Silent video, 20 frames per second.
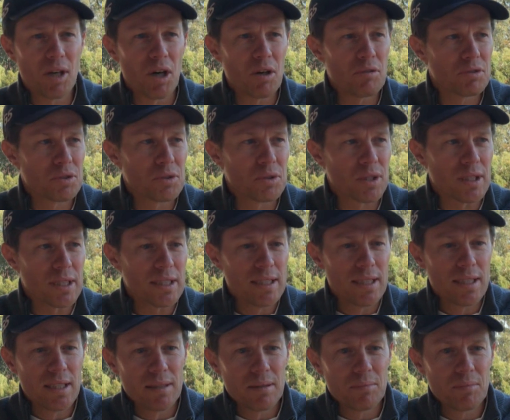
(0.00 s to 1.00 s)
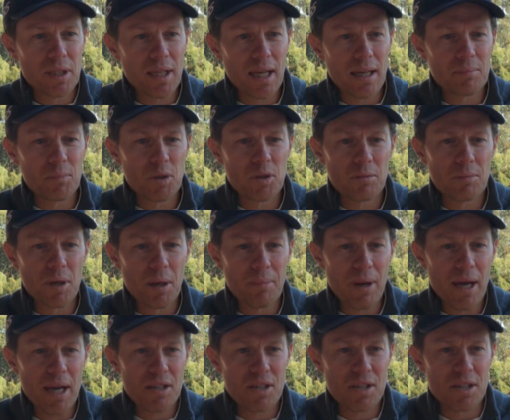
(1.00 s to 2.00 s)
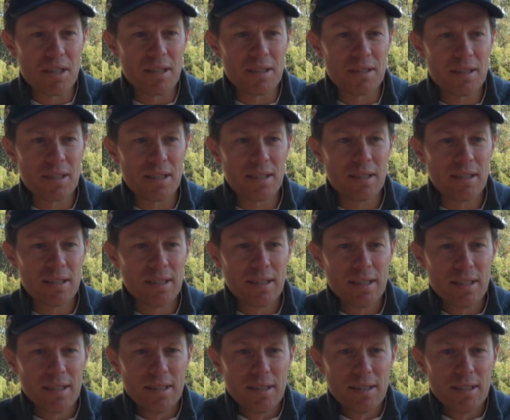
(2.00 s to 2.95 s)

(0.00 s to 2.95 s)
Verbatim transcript: Golf sort of became more of my passion, and uh,